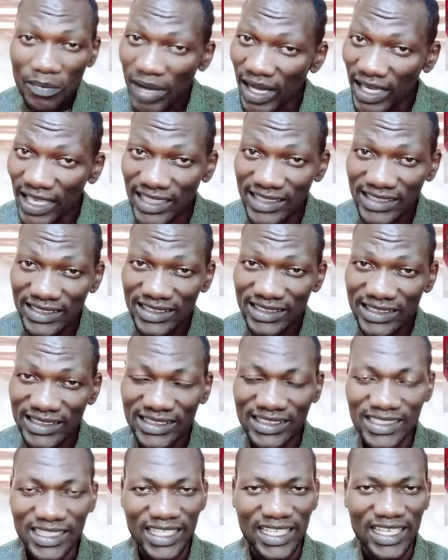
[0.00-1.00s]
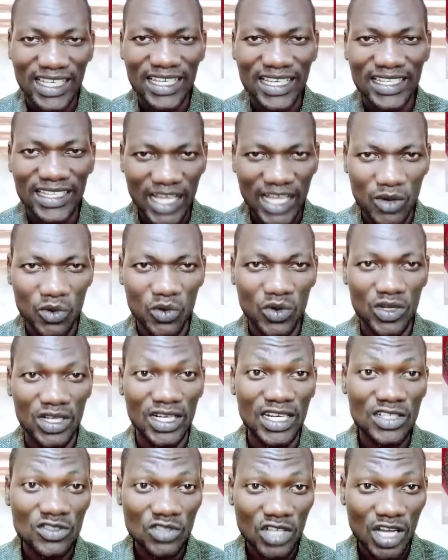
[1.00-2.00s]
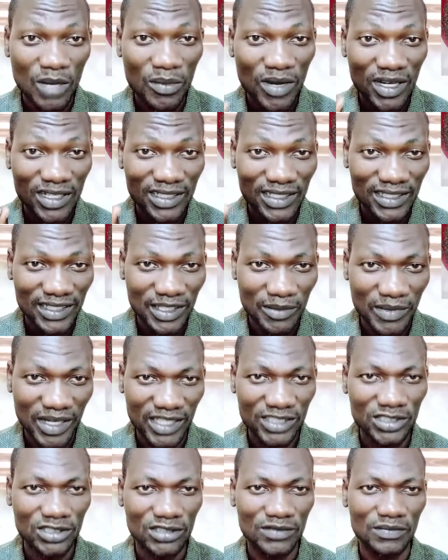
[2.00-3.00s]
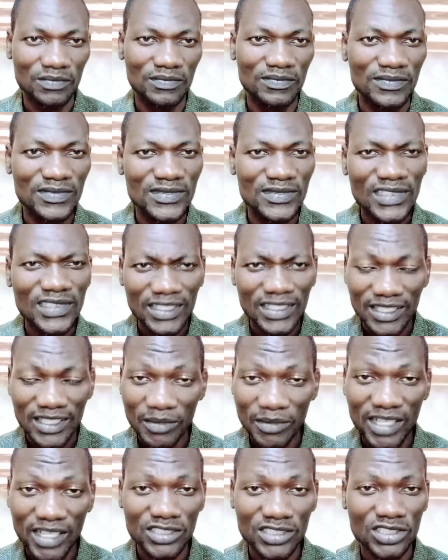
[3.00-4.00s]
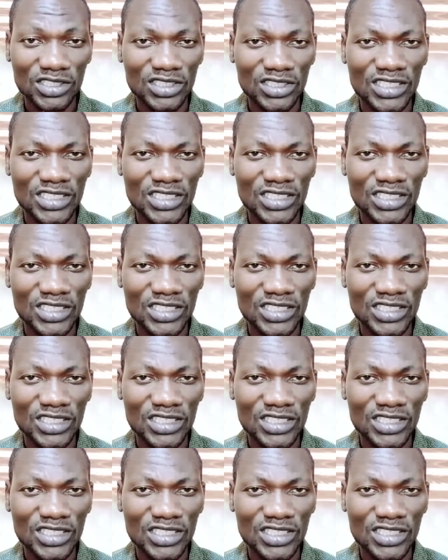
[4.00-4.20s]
pellet. Now, let's talk about the mash. The mash.